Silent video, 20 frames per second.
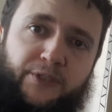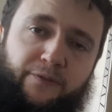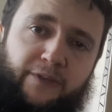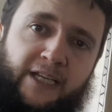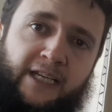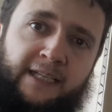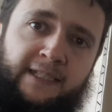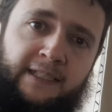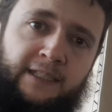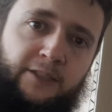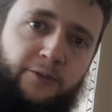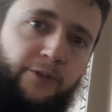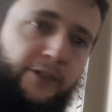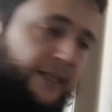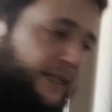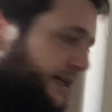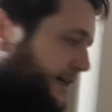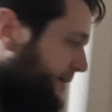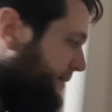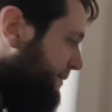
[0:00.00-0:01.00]
of adding
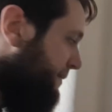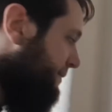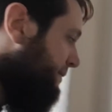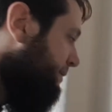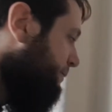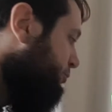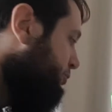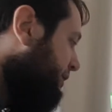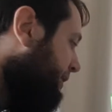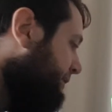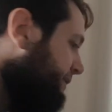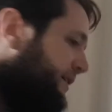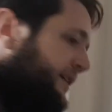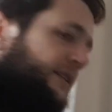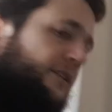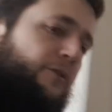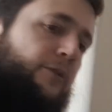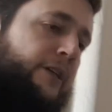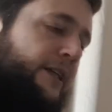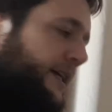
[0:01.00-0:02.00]
3x is
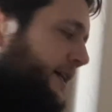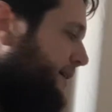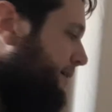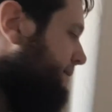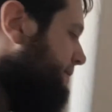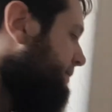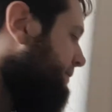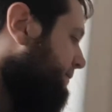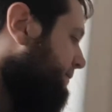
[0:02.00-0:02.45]
subtracting 3x.